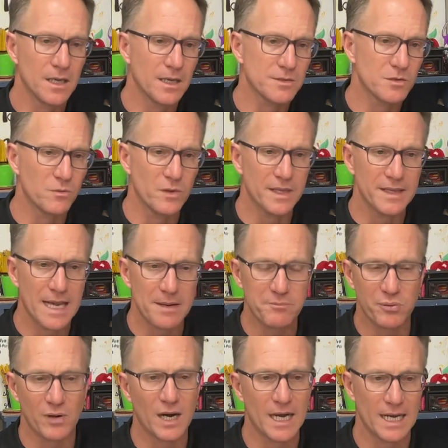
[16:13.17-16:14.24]
to win that
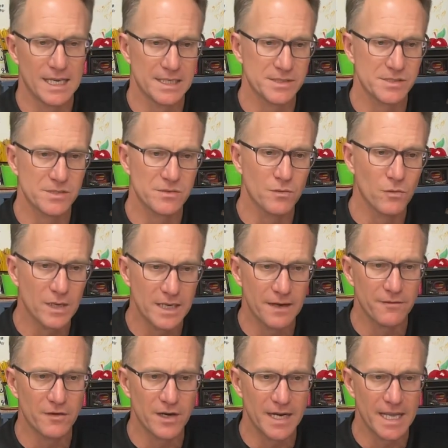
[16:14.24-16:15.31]
prize,
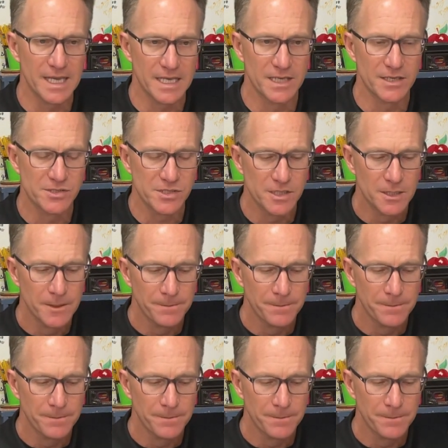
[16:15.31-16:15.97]
whatever it is.